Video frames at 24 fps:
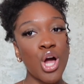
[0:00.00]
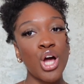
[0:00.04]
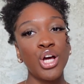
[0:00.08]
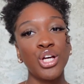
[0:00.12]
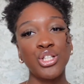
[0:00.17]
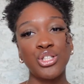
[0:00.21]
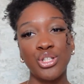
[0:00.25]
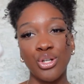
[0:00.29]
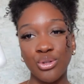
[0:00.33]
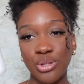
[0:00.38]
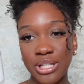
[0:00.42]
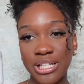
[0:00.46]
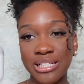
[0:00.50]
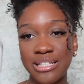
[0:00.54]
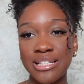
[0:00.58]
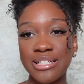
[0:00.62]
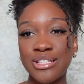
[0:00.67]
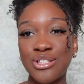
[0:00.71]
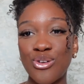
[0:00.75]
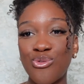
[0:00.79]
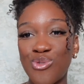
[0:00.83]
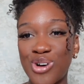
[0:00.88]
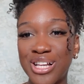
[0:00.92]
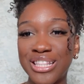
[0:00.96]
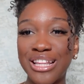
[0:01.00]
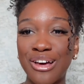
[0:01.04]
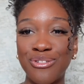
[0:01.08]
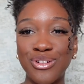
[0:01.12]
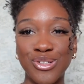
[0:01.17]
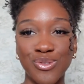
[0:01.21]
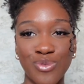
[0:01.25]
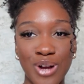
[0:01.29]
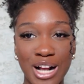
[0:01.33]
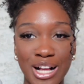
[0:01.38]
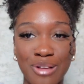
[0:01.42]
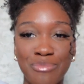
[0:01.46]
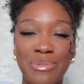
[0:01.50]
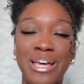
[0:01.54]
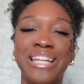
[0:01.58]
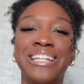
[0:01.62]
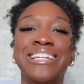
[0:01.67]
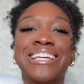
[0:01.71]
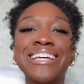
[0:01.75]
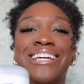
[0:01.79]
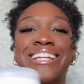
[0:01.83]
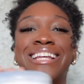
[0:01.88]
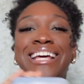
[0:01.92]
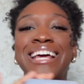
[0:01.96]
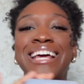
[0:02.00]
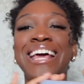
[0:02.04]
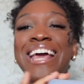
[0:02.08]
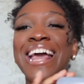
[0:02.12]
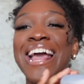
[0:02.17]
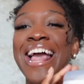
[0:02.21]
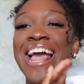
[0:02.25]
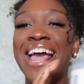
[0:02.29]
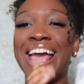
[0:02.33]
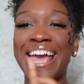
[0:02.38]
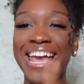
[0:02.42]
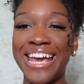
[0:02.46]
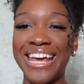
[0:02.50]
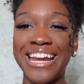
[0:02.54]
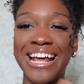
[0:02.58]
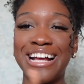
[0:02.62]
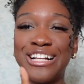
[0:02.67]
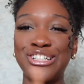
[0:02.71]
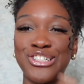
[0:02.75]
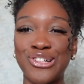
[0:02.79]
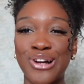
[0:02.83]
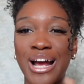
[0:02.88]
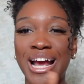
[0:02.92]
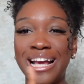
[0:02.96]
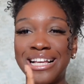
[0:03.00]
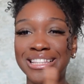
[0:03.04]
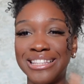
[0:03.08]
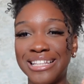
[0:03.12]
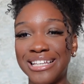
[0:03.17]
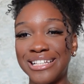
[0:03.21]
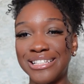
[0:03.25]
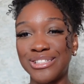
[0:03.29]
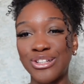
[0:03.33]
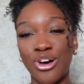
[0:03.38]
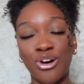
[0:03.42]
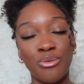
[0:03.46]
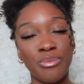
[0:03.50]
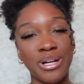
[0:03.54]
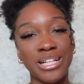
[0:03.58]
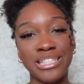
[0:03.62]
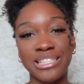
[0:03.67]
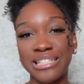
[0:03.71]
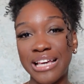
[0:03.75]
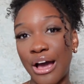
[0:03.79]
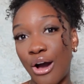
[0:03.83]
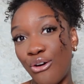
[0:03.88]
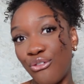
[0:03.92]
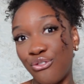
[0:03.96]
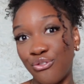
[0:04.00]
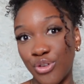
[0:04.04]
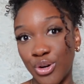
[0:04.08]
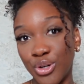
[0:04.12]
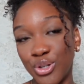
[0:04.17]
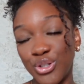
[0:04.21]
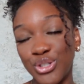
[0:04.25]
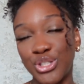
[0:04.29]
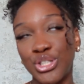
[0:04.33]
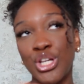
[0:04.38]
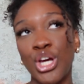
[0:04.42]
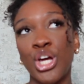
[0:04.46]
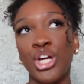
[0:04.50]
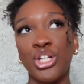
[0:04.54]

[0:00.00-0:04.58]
So this is the one that was recommended, and I tried this on my scalp first.